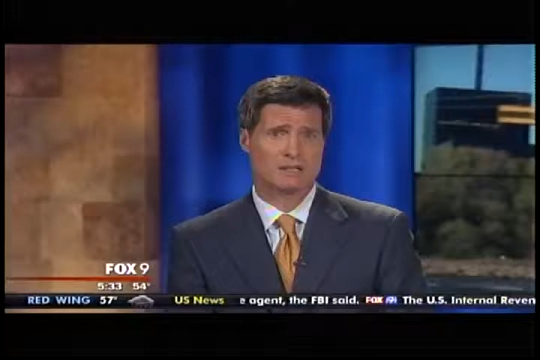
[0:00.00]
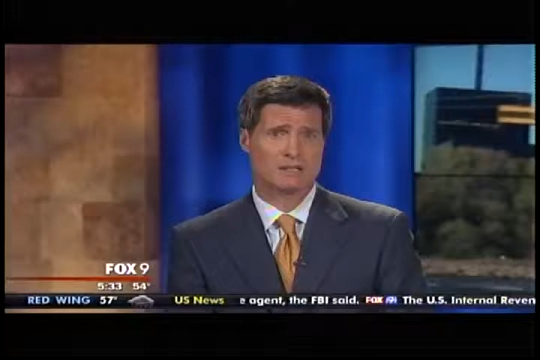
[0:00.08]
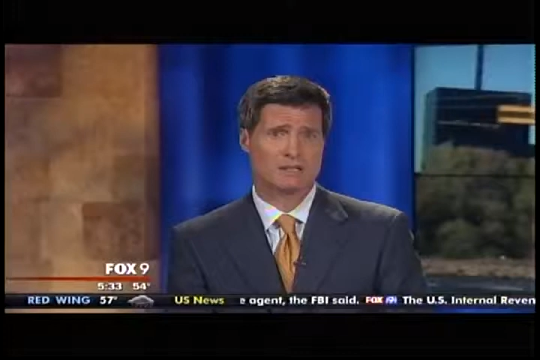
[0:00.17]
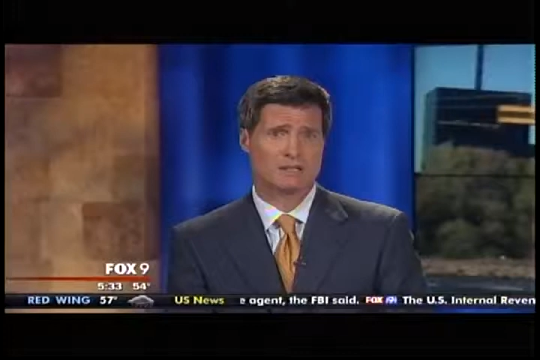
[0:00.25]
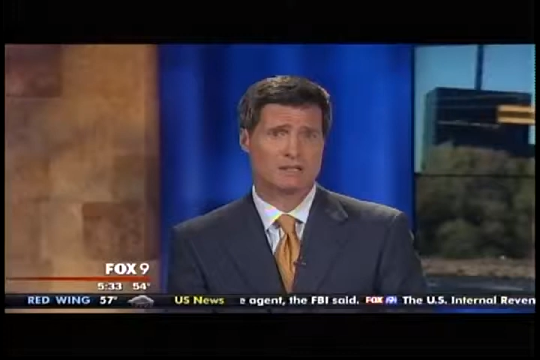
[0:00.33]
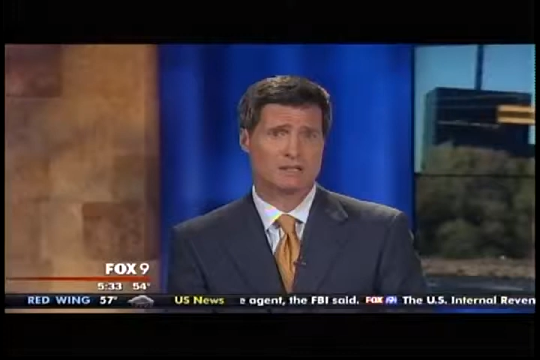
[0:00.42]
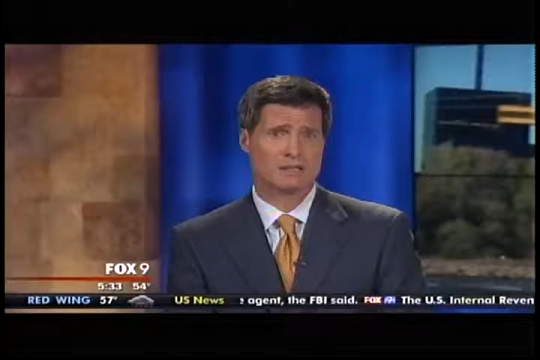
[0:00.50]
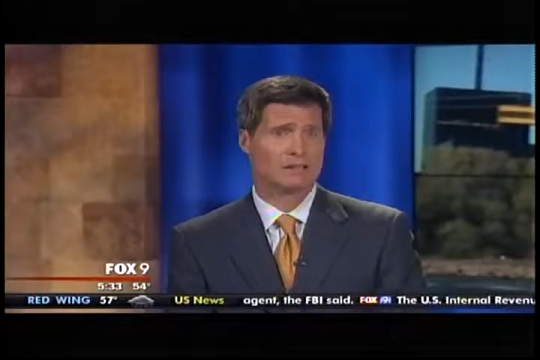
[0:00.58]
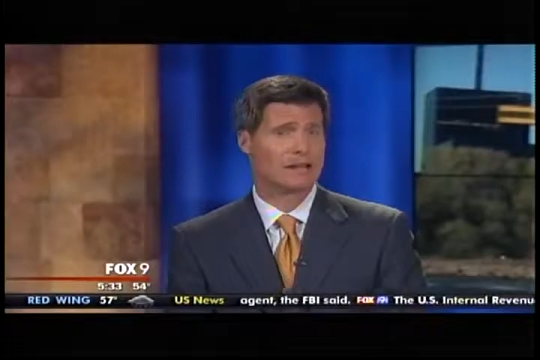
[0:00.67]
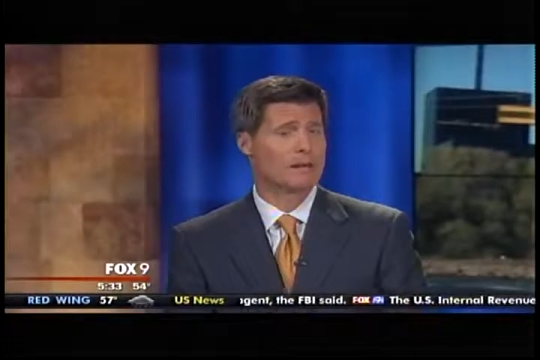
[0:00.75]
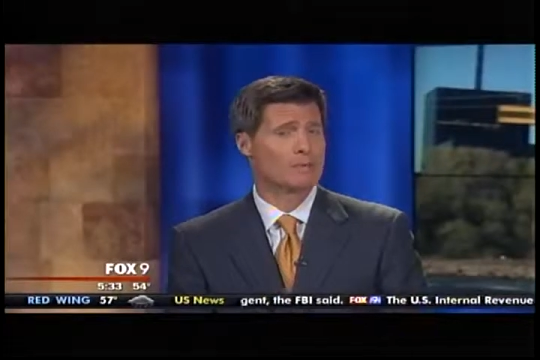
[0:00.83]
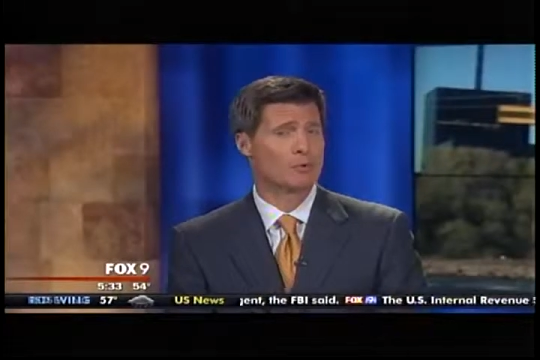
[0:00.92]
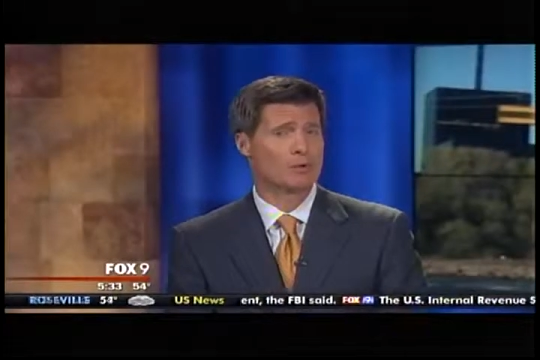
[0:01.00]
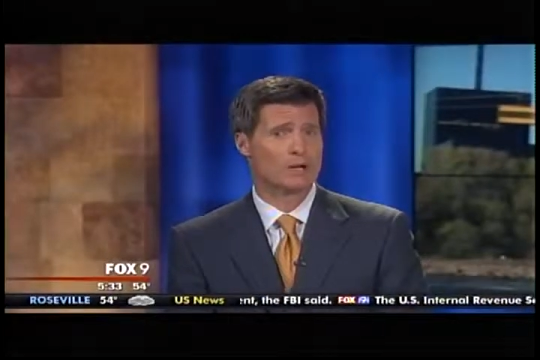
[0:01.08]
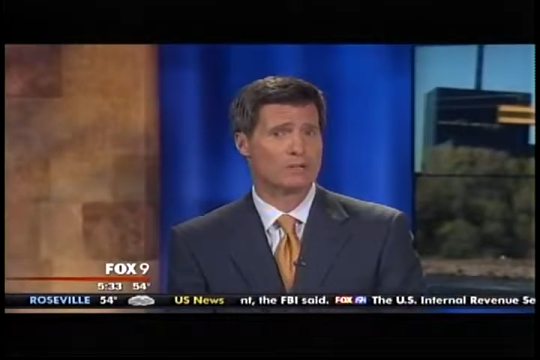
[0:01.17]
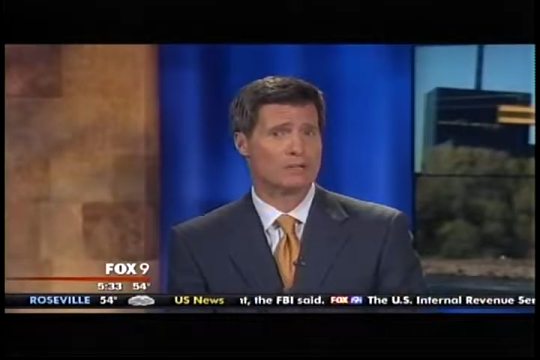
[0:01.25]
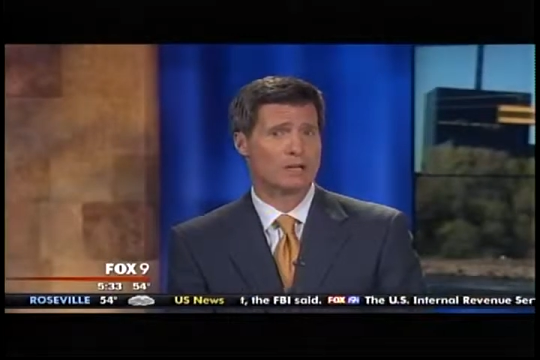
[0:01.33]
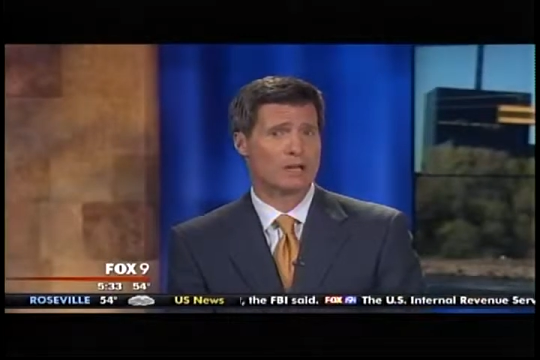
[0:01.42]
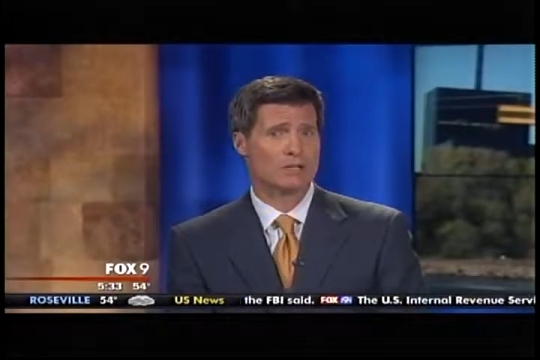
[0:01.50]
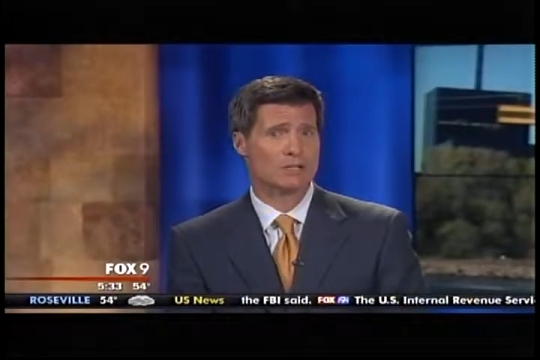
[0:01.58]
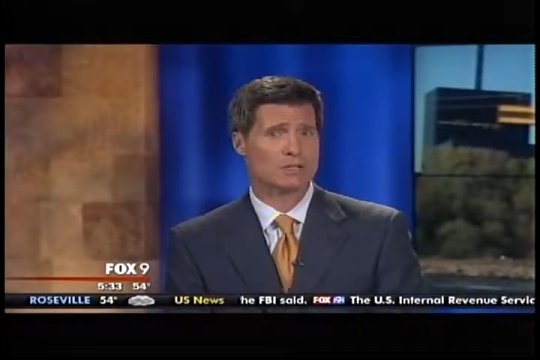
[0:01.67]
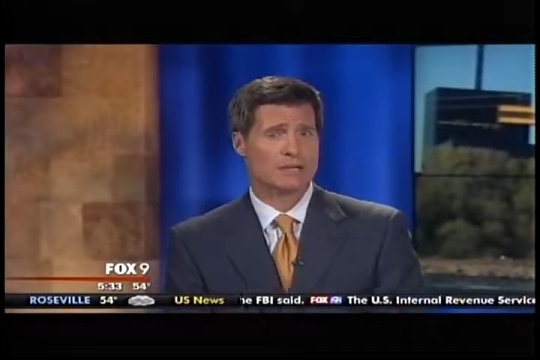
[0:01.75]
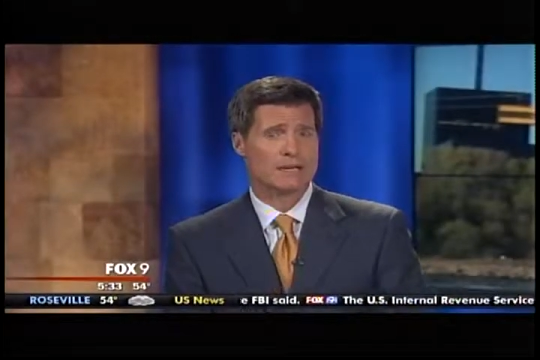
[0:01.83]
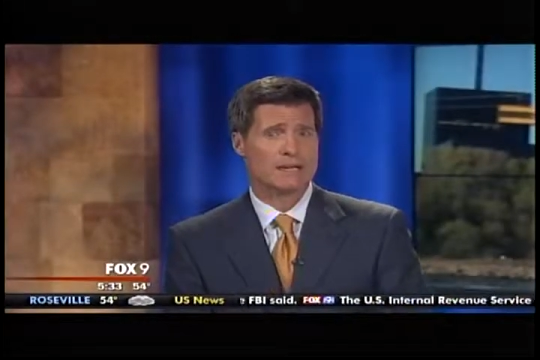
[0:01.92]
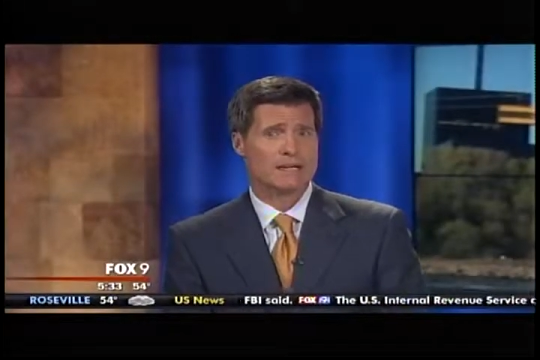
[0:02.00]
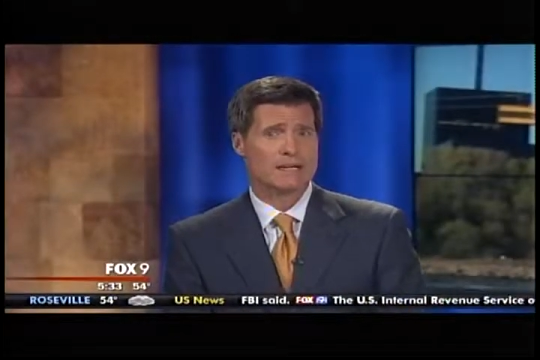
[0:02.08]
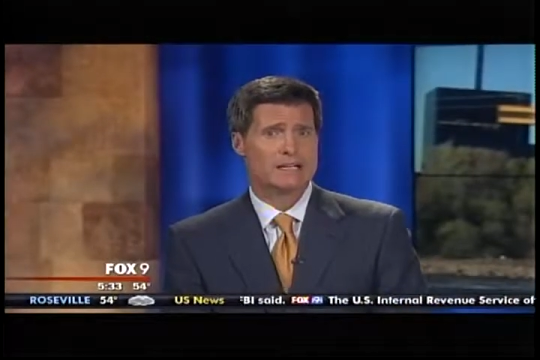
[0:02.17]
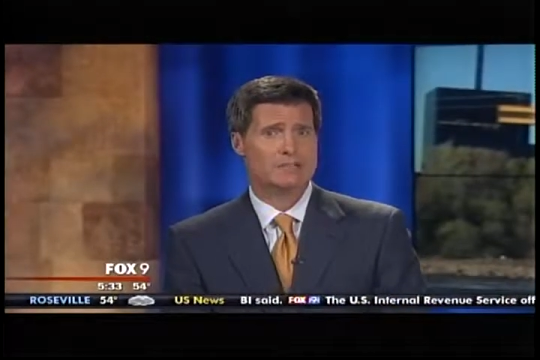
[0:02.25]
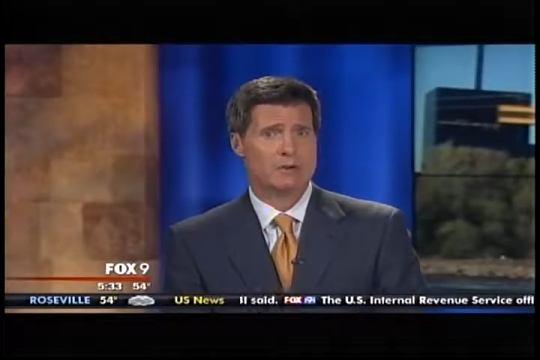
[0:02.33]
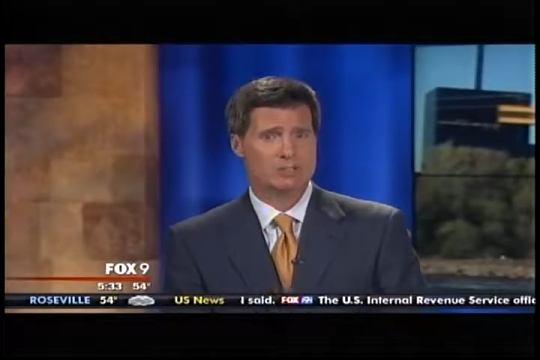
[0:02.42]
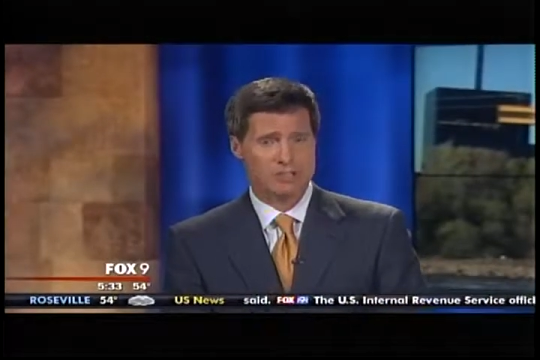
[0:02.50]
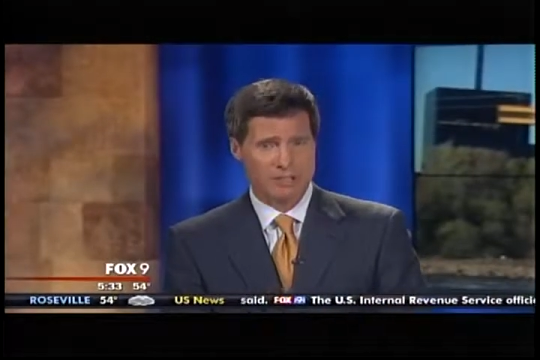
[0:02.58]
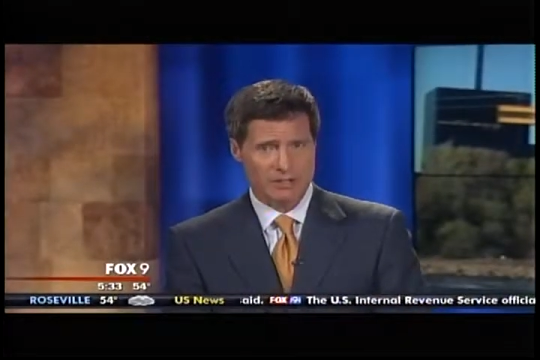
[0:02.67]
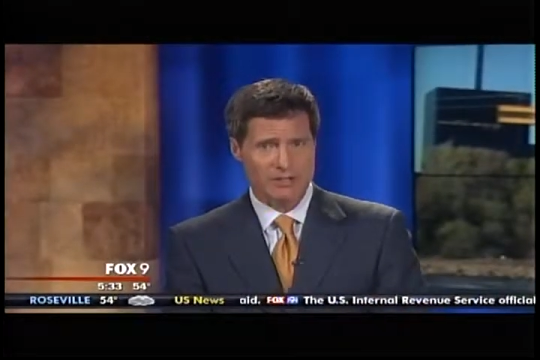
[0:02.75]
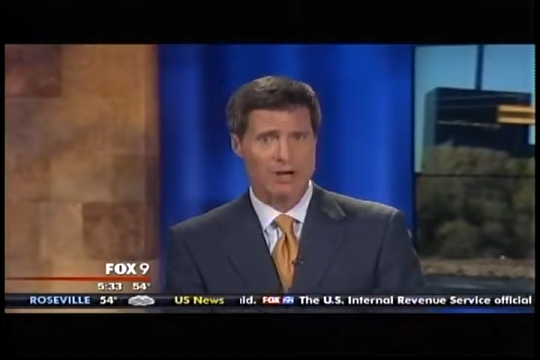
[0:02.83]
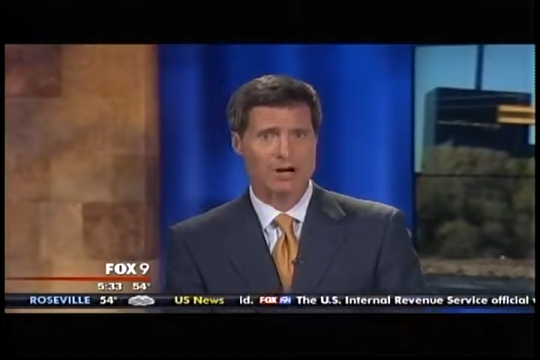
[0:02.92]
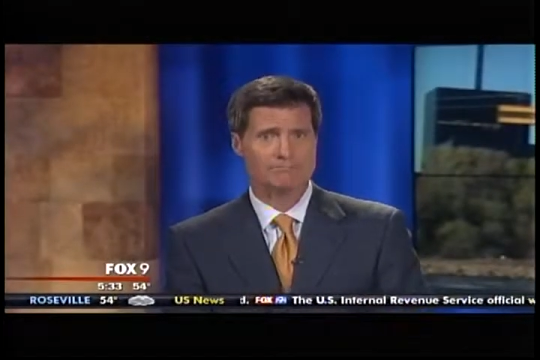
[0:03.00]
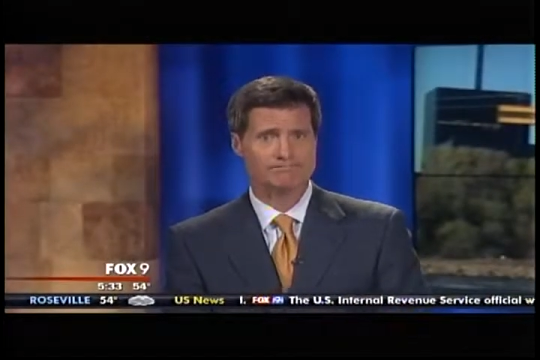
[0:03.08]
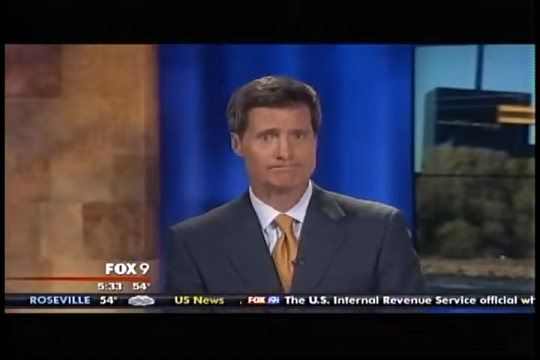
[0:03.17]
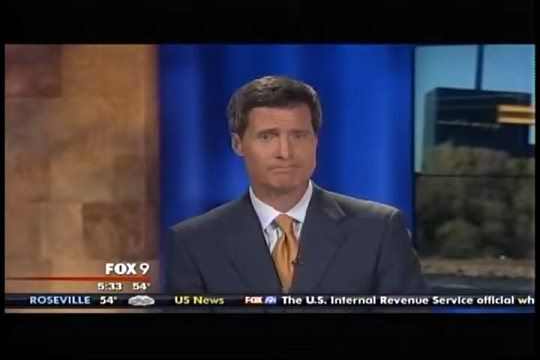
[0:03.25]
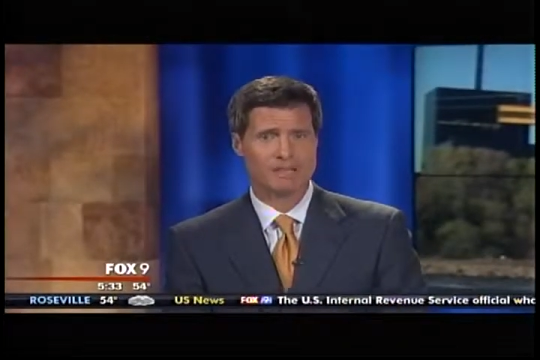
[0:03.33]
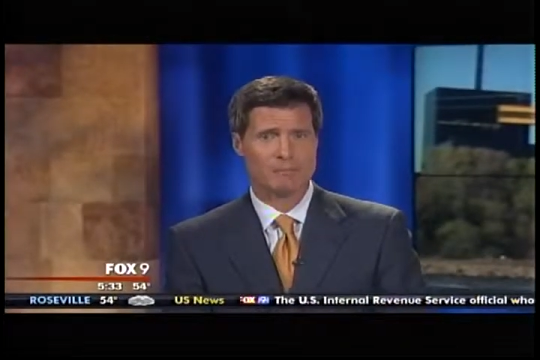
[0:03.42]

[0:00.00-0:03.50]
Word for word: It invests a lot more in education especially kindergarten.